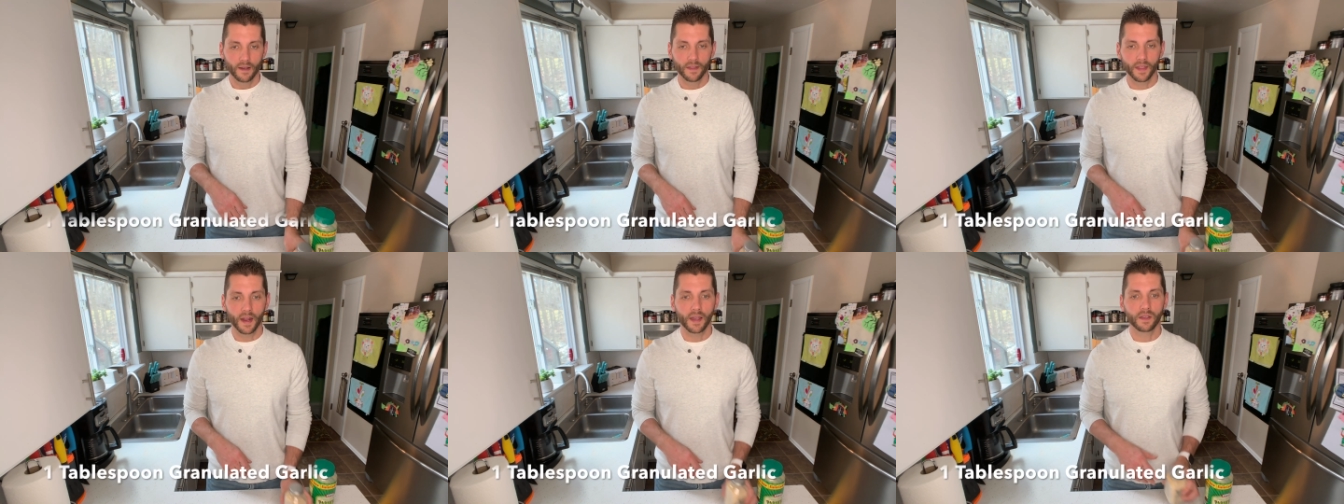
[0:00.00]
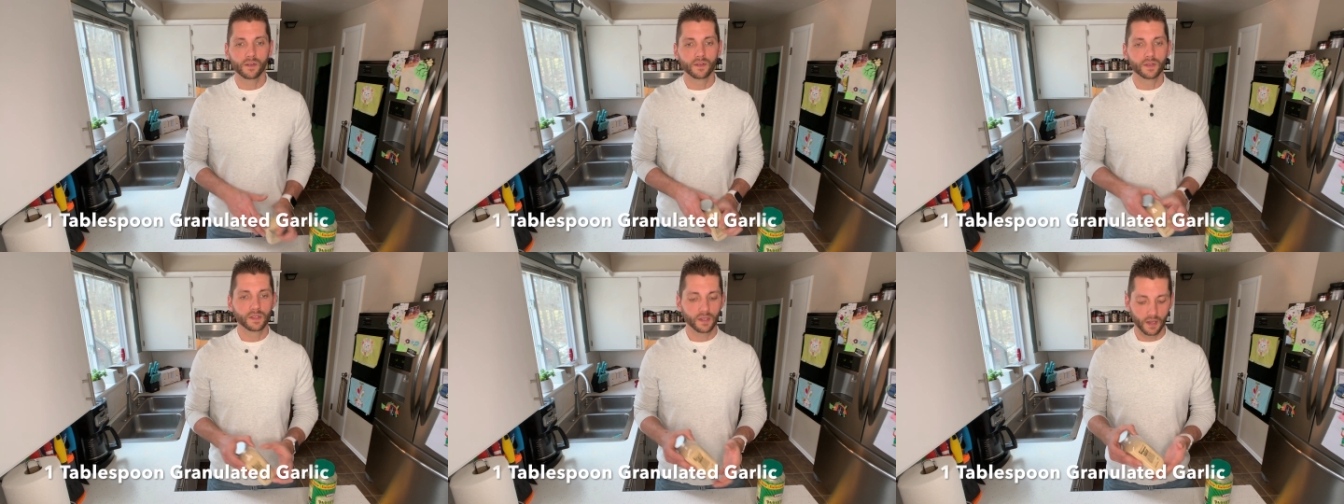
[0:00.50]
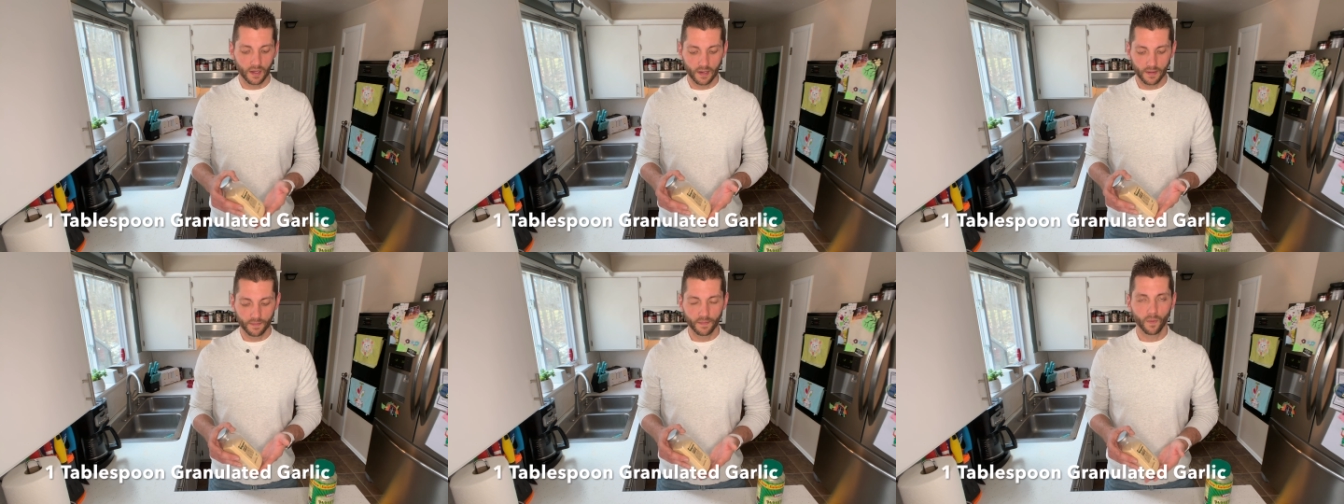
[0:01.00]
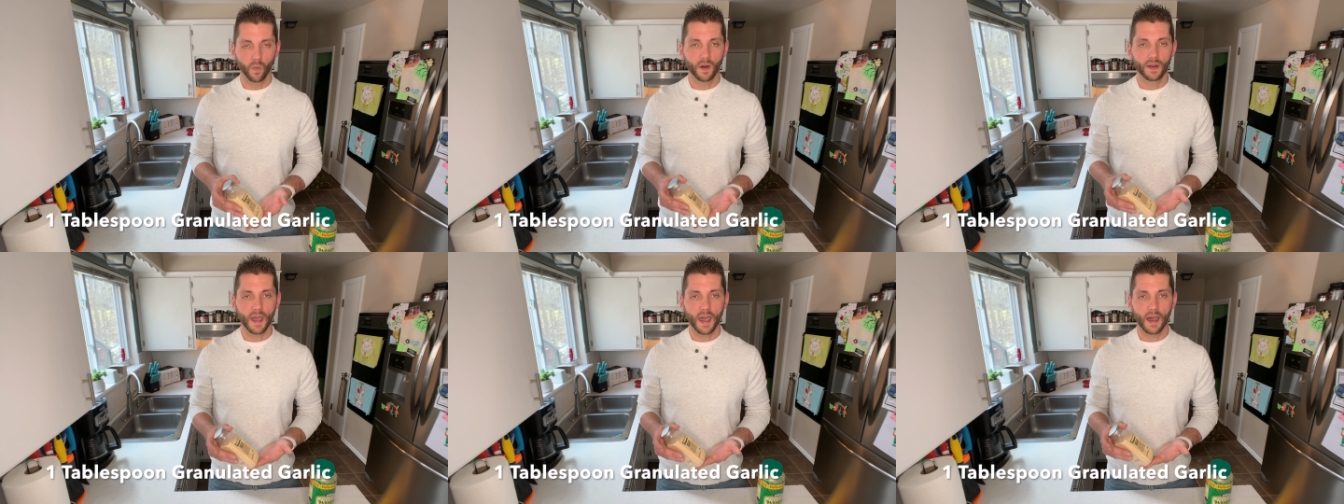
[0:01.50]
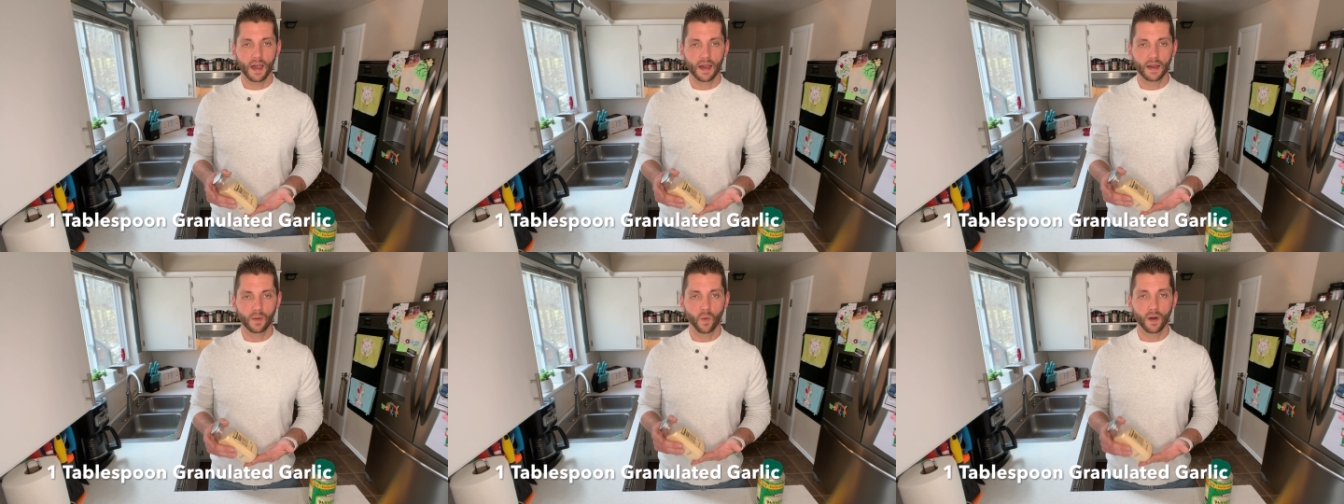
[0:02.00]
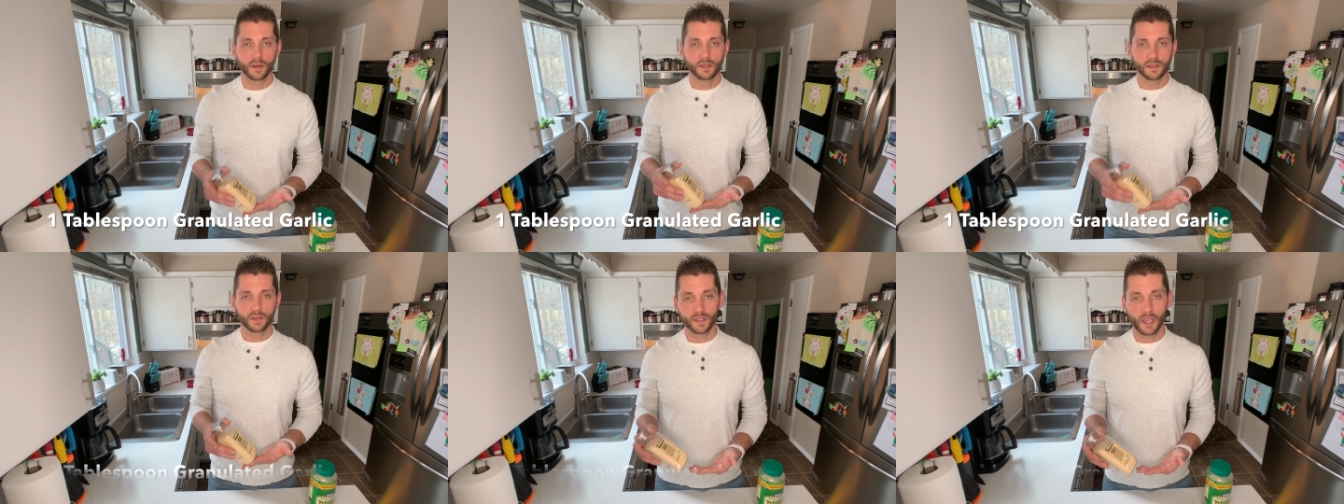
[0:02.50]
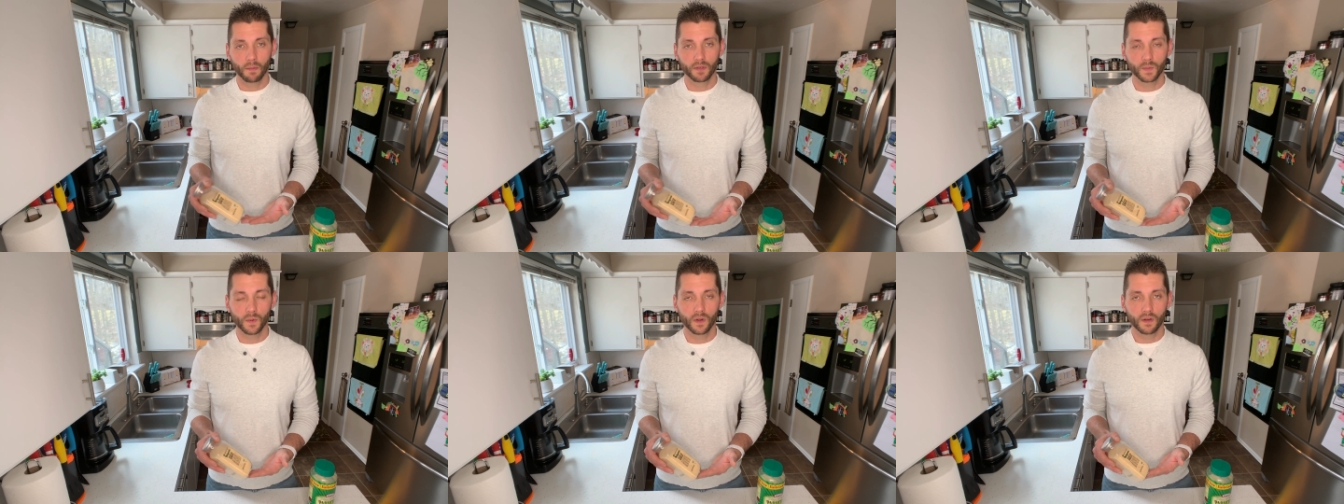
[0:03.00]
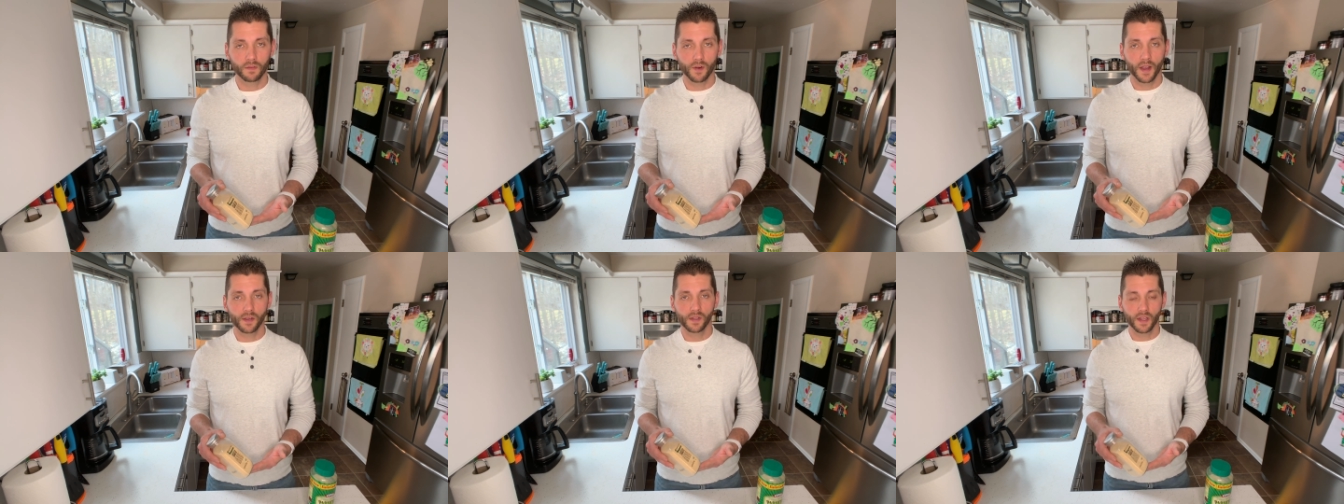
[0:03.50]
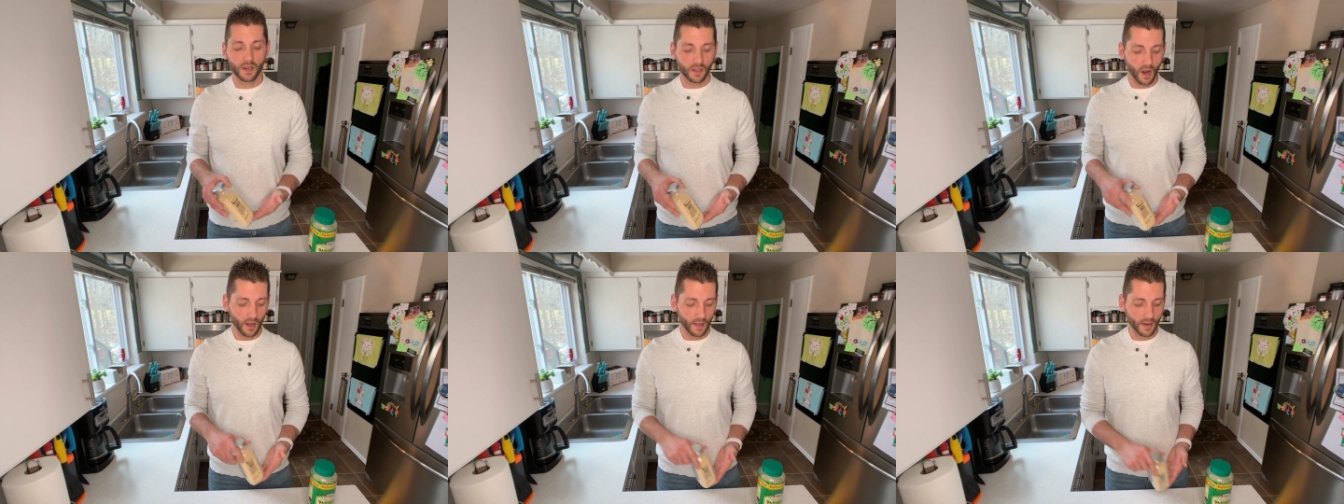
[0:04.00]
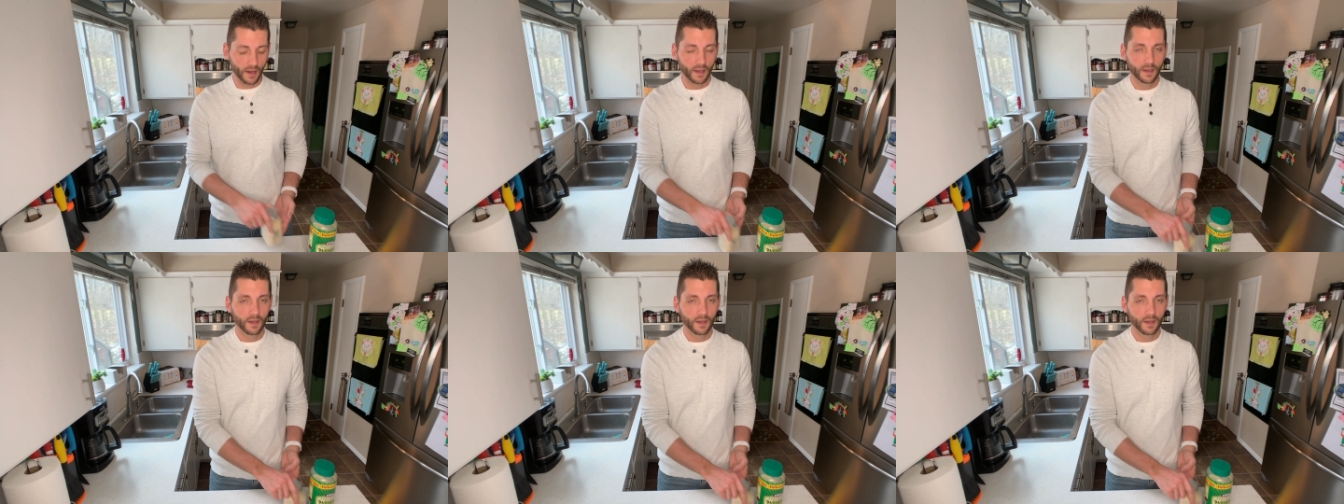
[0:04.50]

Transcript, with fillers: and then I use um, one one tablespoon of granulated garlic,